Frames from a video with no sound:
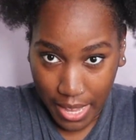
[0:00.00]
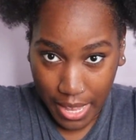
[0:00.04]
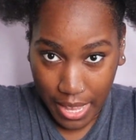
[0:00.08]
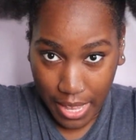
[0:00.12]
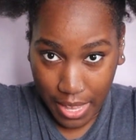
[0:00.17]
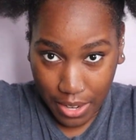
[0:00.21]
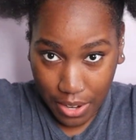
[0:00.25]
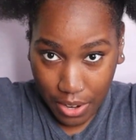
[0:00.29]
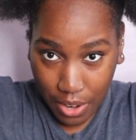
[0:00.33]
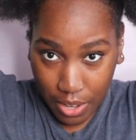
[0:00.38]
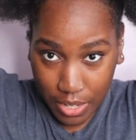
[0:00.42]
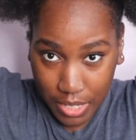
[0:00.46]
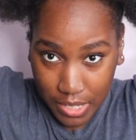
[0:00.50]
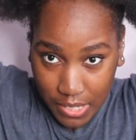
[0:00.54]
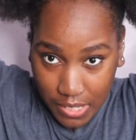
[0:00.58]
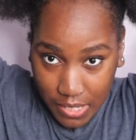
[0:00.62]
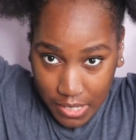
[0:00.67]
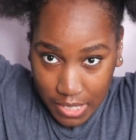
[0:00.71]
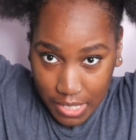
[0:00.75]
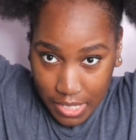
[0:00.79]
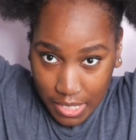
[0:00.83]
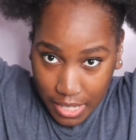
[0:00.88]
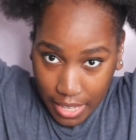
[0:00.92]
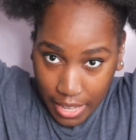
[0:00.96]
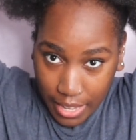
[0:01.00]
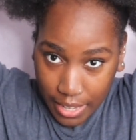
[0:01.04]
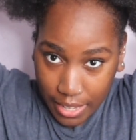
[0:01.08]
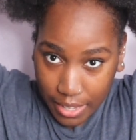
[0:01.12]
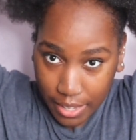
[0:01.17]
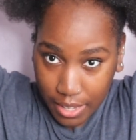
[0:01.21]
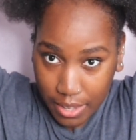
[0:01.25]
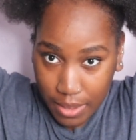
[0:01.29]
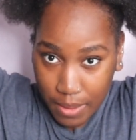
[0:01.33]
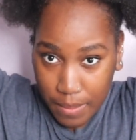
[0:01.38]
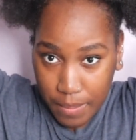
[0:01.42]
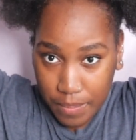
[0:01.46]
And honestly,
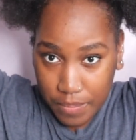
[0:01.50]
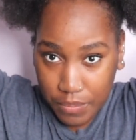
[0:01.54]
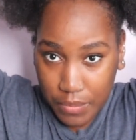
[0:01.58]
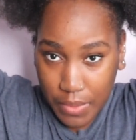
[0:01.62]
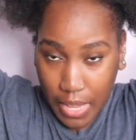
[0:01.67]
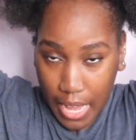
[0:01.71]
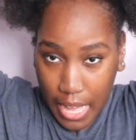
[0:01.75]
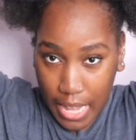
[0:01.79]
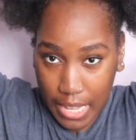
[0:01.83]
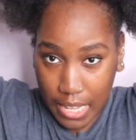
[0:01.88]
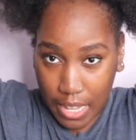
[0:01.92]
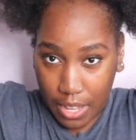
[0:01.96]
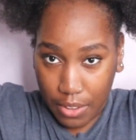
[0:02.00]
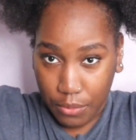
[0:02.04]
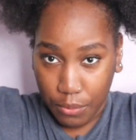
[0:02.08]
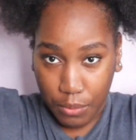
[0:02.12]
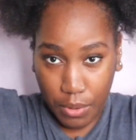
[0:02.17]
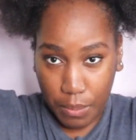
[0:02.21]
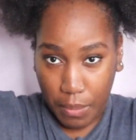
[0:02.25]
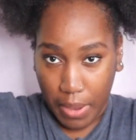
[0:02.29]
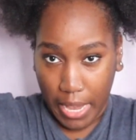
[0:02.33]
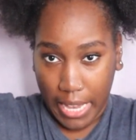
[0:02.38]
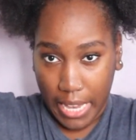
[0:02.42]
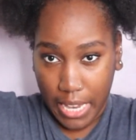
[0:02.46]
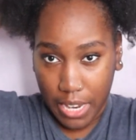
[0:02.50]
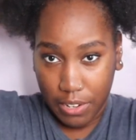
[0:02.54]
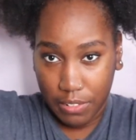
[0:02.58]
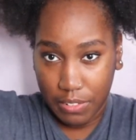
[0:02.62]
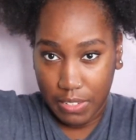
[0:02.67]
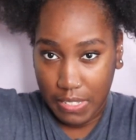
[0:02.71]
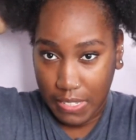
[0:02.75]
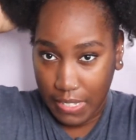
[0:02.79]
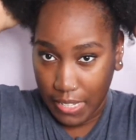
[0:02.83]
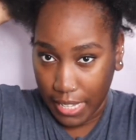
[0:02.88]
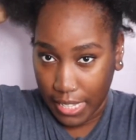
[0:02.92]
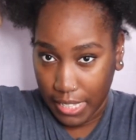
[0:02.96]
like, I love when my hair
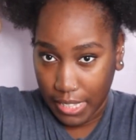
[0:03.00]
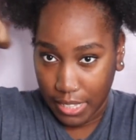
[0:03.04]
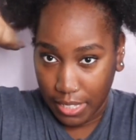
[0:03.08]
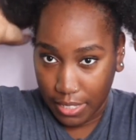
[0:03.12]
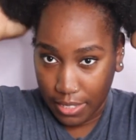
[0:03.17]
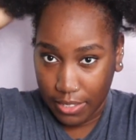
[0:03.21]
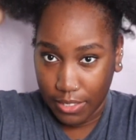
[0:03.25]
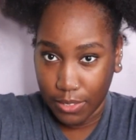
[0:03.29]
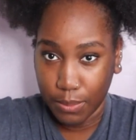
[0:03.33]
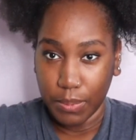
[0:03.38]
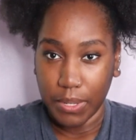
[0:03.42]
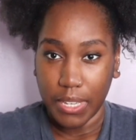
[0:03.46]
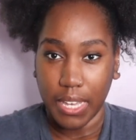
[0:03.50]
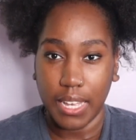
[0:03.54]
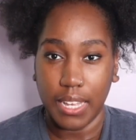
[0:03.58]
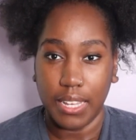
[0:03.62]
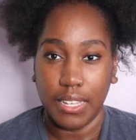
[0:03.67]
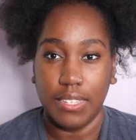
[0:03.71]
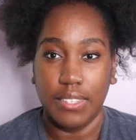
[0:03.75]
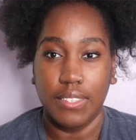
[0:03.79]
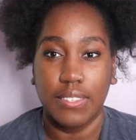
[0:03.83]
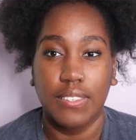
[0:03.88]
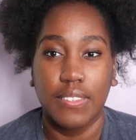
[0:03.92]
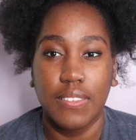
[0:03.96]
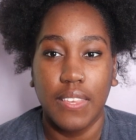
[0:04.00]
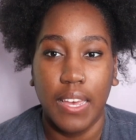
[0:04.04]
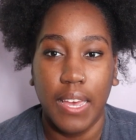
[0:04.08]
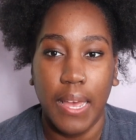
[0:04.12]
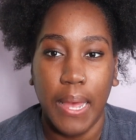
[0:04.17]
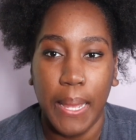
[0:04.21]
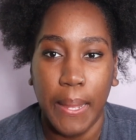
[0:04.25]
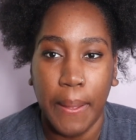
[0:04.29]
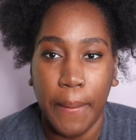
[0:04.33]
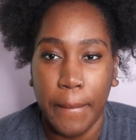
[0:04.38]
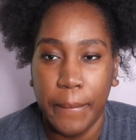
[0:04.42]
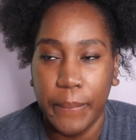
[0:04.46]
is like this because
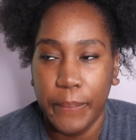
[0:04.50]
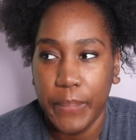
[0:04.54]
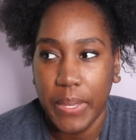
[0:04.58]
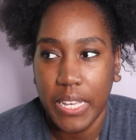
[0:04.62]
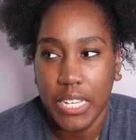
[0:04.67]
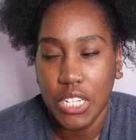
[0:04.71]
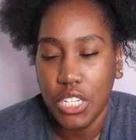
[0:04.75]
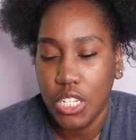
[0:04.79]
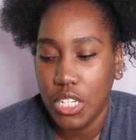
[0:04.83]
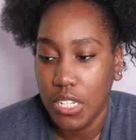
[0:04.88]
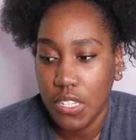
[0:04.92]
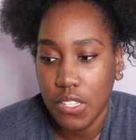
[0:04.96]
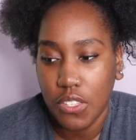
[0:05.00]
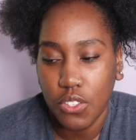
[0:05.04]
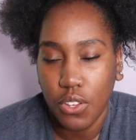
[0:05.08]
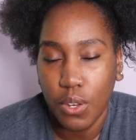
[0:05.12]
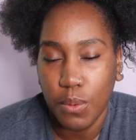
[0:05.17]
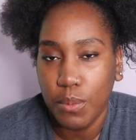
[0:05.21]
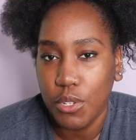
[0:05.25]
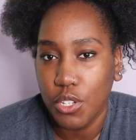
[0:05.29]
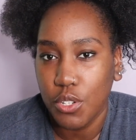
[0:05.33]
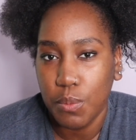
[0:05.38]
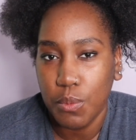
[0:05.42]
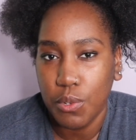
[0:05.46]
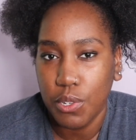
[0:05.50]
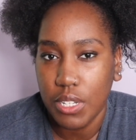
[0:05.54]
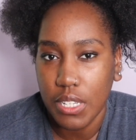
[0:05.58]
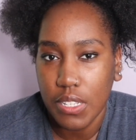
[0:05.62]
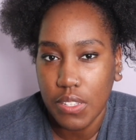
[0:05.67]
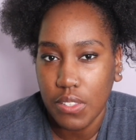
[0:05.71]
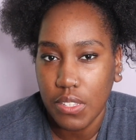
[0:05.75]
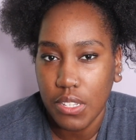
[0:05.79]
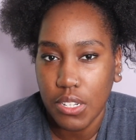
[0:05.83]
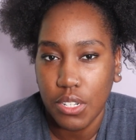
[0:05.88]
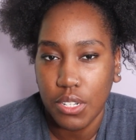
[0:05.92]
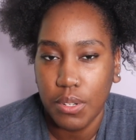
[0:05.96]
it's just so much more
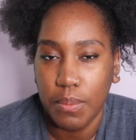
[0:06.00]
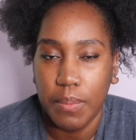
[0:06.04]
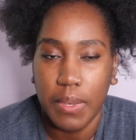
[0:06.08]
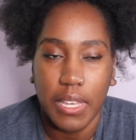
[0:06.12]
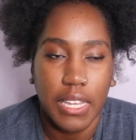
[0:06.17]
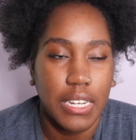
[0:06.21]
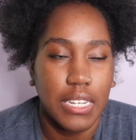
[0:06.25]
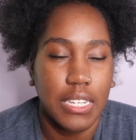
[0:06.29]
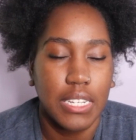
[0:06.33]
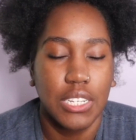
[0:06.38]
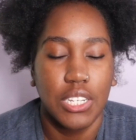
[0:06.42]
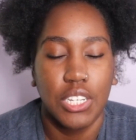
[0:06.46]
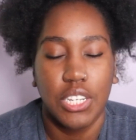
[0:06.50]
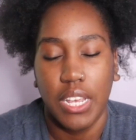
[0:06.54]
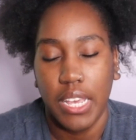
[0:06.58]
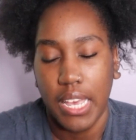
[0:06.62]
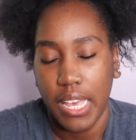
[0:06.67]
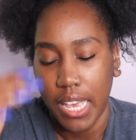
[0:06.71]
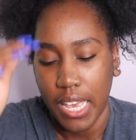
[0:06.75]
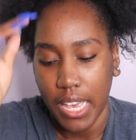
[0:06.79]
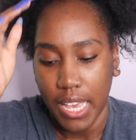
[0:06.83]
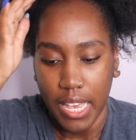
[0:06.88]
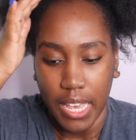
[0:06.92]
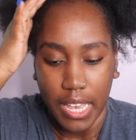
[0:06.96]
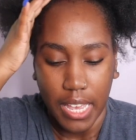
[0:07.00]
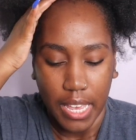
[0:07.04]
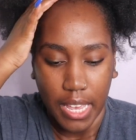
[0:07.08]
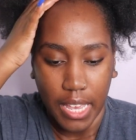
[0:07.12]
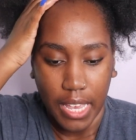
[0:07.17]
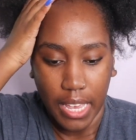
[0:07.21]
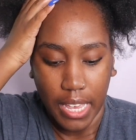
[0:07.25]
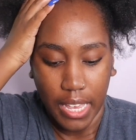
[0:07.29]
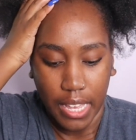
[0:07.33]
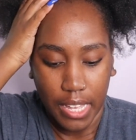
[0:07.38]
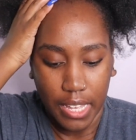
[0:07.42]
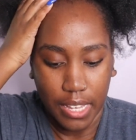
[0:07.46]
easier to manage,
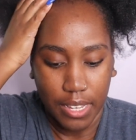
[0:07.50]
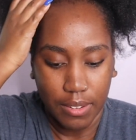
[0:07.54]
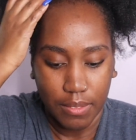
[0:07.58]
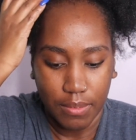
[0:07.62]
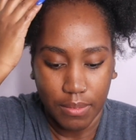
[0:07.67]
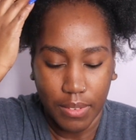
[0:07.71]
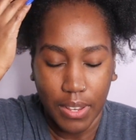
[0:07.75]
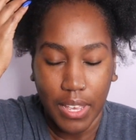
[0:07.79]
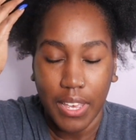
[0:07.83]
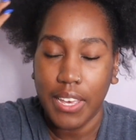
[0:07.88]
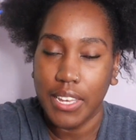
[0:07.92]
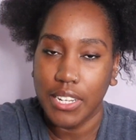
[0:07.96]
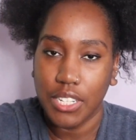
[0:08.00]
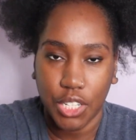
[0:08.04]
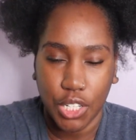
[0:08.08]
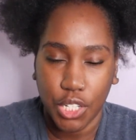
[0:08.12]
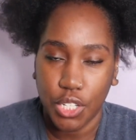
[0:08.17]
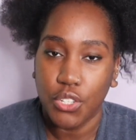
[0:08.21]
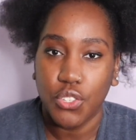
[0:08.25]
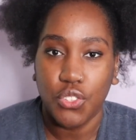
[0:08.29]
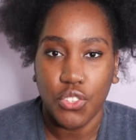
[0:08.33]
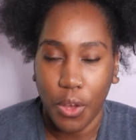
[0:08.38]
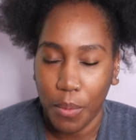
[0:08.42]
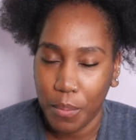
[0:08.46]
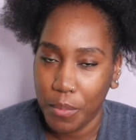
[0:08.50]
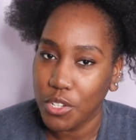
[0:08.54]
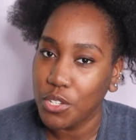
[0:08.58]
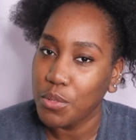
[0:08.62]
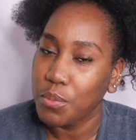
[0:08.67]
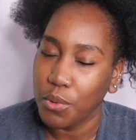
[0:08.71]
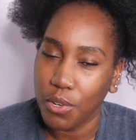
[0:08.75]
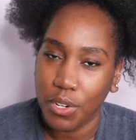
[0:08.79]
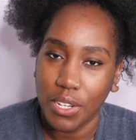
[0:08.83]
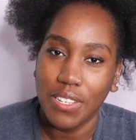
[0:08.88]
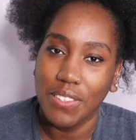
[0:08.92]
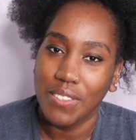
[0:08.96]
and it's just so much
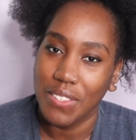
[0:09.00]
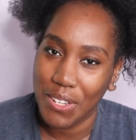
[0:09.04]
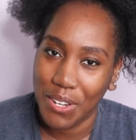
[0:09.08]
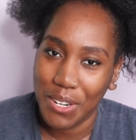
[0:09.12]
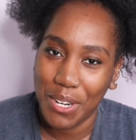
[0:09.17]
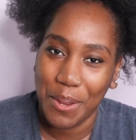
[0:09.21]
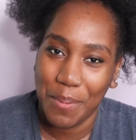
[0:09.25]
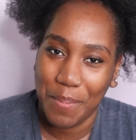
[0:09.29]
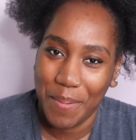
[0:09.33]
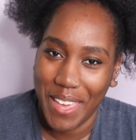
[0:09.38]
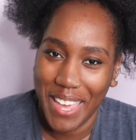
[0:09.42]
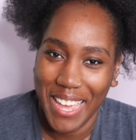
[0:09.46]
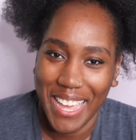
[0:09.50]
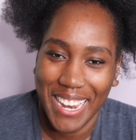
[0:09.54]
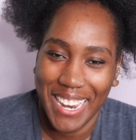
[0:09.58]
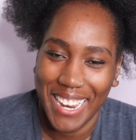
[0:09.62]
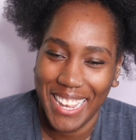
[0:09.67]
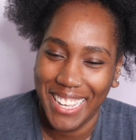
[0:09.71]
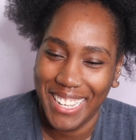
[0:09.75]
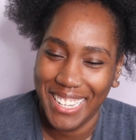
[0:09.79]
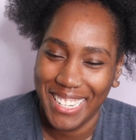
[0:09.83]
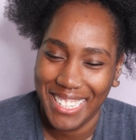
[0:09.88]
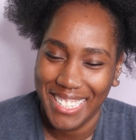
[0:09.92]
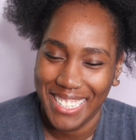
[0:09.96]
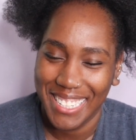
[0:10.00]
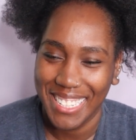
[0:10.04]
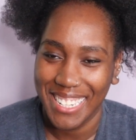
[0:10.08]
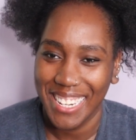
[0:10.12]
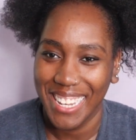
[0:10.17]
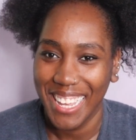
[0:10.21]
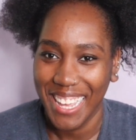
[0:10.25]
more easier to manage.